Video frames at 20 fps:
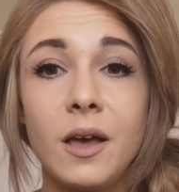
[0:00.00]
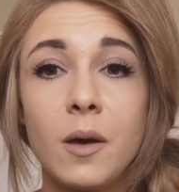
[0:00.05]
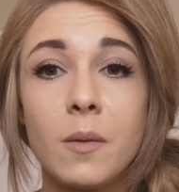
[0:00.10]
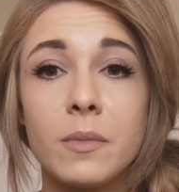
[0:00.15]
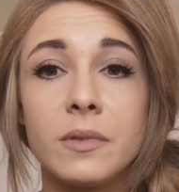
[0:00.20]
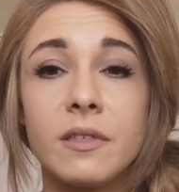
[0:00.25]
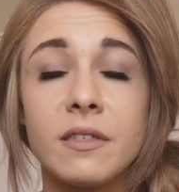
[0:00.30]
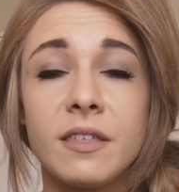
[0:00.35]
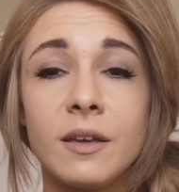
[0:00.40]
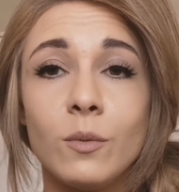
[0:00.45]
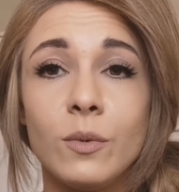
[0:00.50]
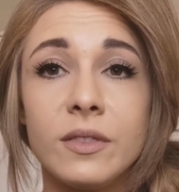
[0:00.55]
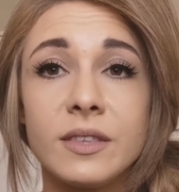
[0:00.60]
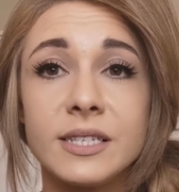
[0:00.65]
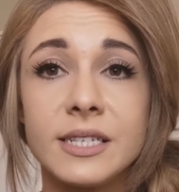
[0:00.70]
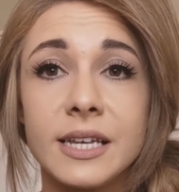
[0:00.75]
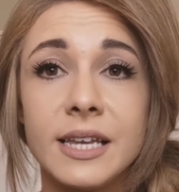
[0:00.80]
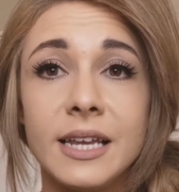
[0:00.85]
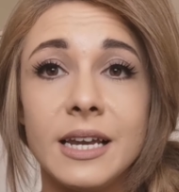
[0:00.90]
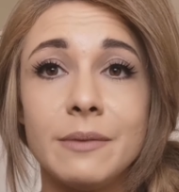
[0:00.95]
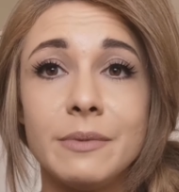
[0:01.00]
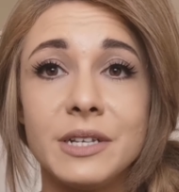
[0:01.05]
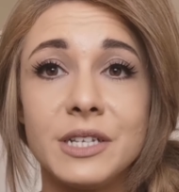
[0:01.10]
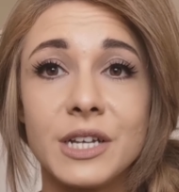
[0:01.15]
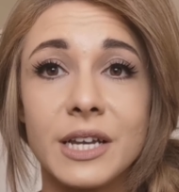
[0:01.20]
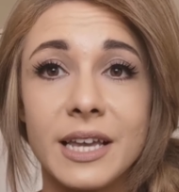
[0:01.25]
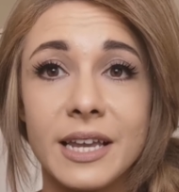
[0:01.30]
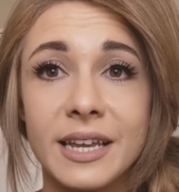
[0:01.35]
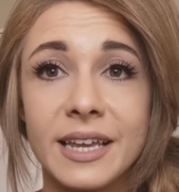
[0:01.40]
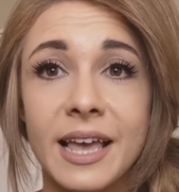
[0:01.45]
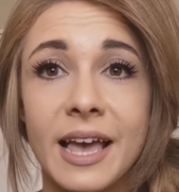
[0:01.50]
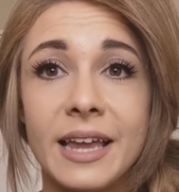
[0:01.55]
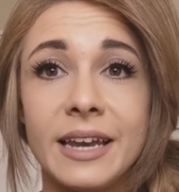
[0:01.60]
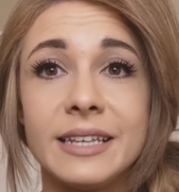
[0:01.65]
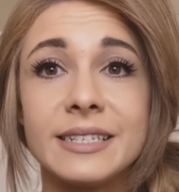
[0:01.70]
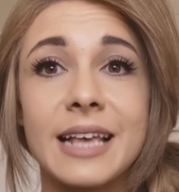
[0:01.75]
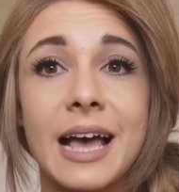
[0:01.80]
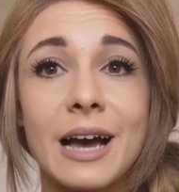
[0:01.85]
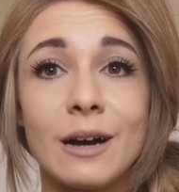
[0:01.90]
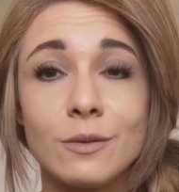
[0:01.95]
But the thing with sticky lemon chicken, again,
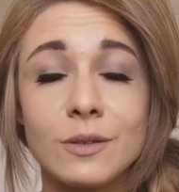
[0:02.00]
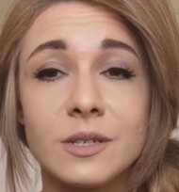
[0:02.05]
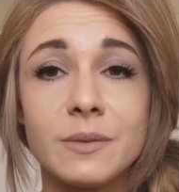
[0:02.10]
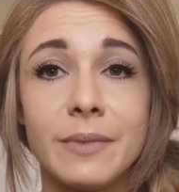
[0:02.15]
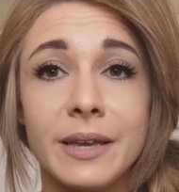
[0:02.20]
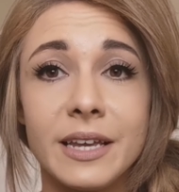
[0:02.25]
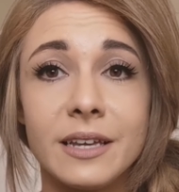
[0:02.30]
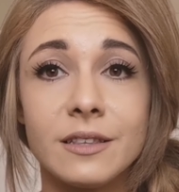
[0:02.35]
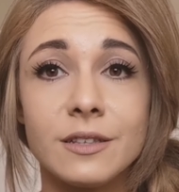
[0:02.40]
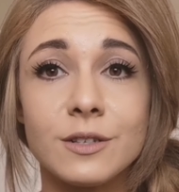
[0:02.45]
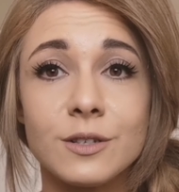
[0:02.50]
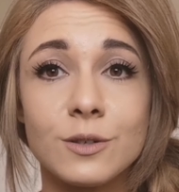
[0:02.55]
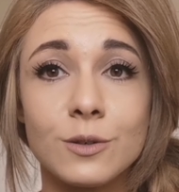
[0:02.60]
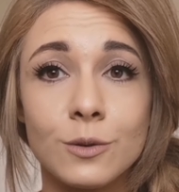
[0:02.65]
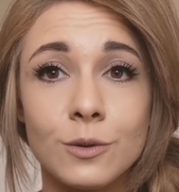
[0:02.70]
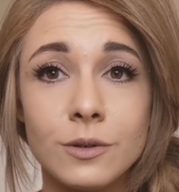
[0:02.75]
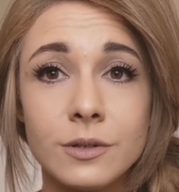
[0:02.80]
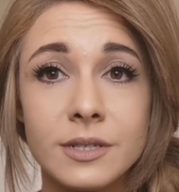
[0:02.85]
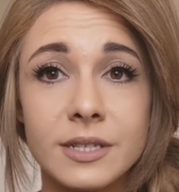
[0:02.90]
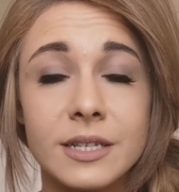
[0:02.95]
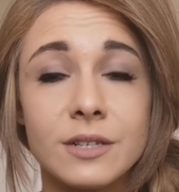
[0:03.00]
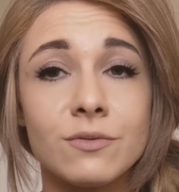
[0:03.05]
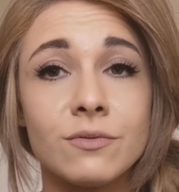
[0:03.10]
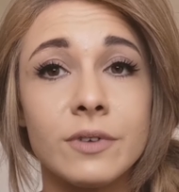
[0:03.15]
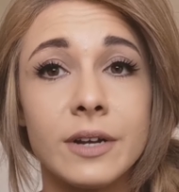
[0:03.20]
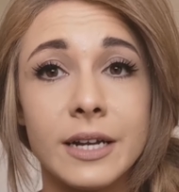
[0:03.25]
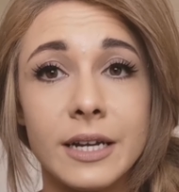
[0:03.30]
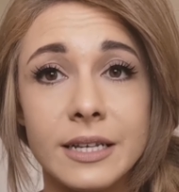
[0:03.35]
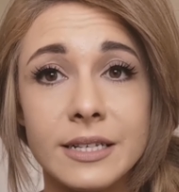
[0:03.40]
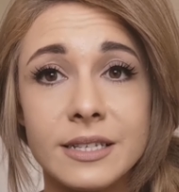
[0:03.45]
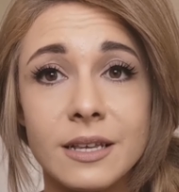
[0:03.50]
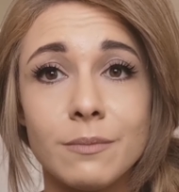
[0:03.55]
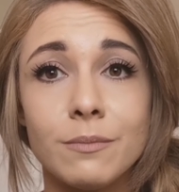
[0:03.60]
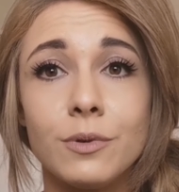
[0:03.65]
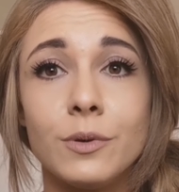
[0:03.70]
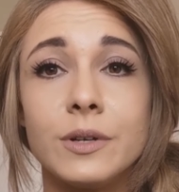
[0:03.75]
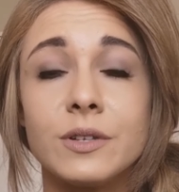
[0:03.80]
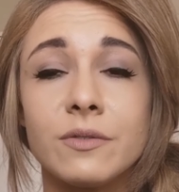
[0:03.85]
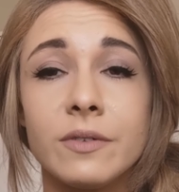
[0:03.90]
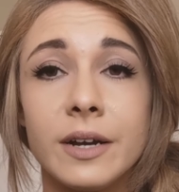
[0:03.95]
is how to make the sauce. It's really
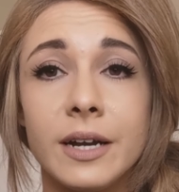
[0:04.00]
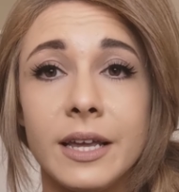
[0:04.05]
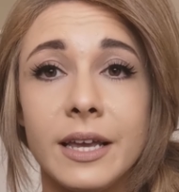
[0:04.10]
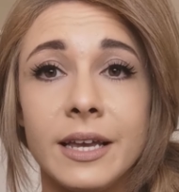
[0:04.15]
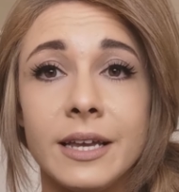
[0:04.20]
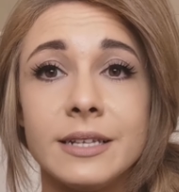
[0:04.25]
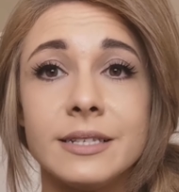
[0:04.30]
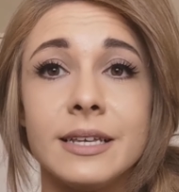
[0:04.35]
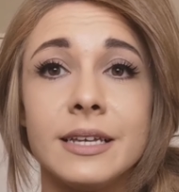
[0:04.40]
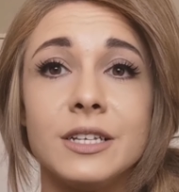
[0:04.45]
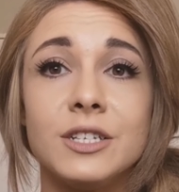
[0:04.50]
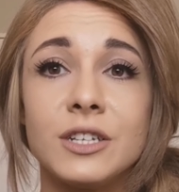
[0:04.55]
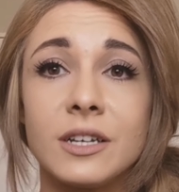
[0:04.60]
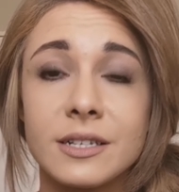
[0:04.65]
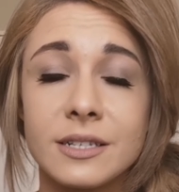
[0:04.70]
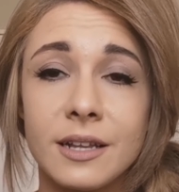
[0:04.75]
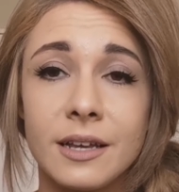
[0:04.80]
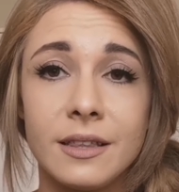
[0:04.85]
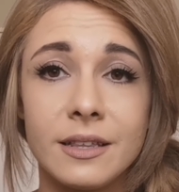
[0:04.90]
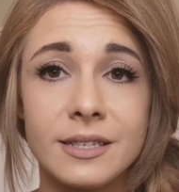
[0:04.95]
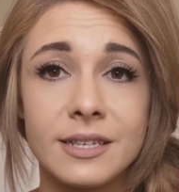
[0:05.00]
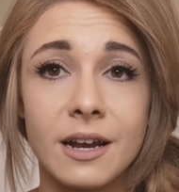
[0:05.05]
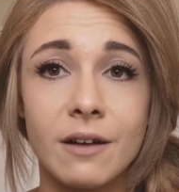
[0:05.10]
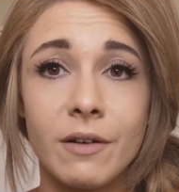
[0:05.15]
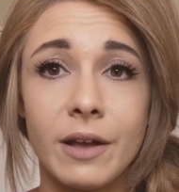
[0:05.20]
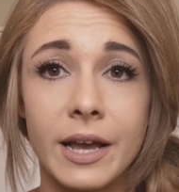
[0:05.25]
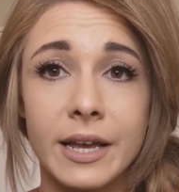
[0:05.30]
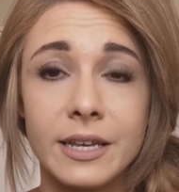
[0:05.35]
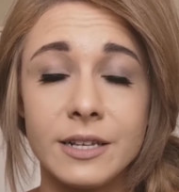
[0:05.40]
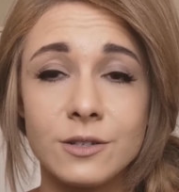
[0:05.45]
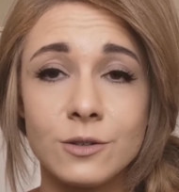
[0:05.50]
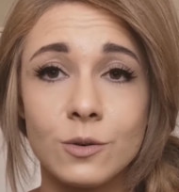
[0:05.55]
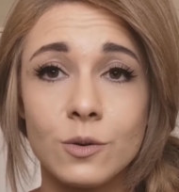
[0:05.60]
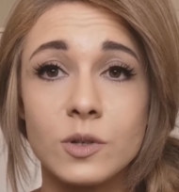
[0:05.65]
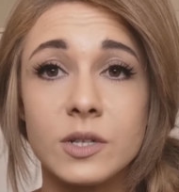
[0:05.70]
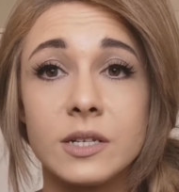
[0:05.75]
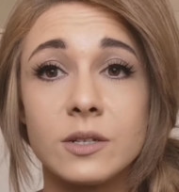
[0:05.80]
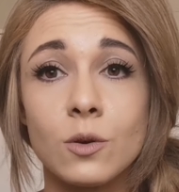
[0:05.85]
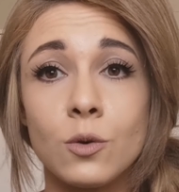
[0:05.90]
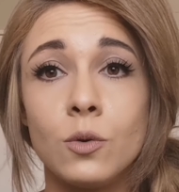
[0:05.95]
simple. It's really easy. Just like the teriyaki
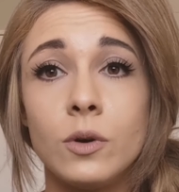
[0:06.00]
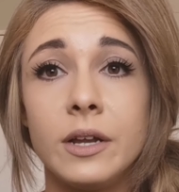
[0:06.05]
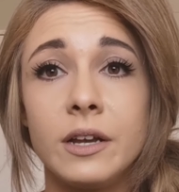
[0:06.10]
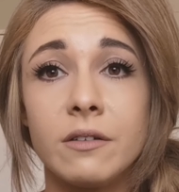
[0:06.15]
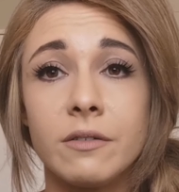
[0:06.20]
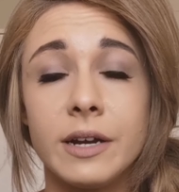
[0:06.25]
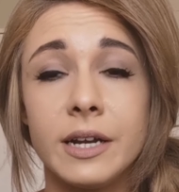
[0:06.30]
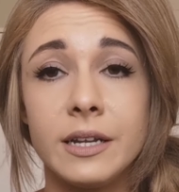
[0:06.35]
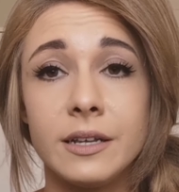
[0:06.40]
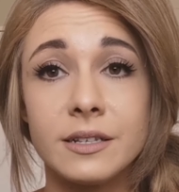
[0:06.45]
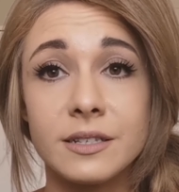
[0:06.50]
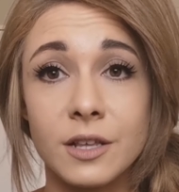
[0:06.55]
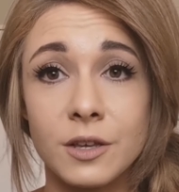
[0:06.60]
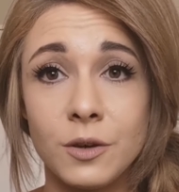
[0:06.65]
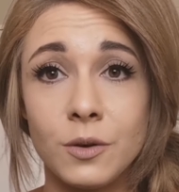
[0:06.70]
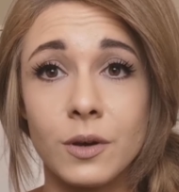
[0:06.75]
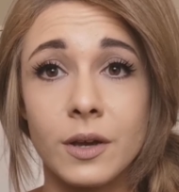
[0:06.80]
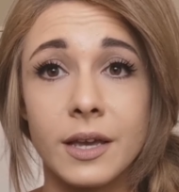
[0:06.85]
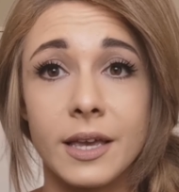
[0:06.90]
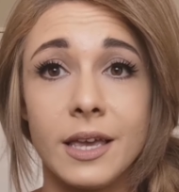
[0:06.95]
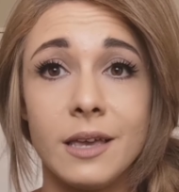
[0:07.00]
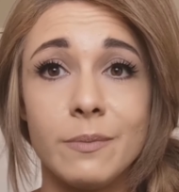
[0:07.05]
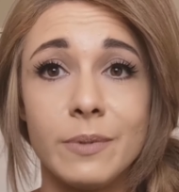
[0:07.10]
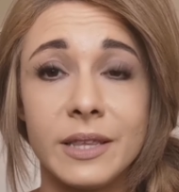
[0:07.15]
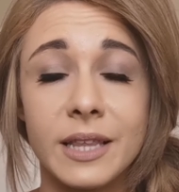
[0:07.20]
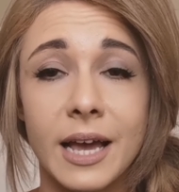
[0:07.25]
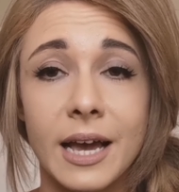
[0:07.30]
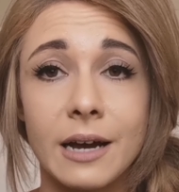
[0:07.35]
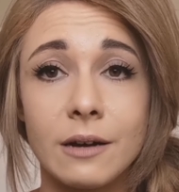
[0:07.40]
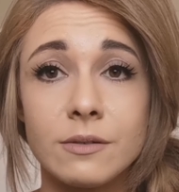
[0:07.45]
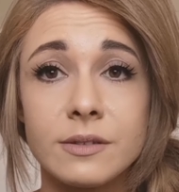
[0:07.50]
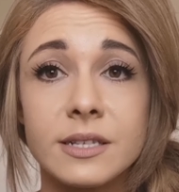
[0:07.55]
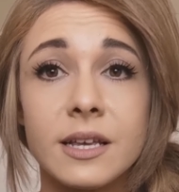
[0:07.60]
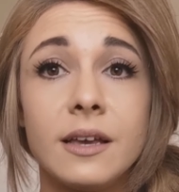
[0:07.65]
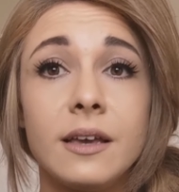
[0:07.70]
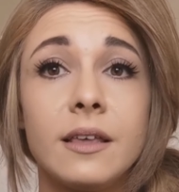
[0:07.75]
sauce, it's all ingredients that you can keep in the house.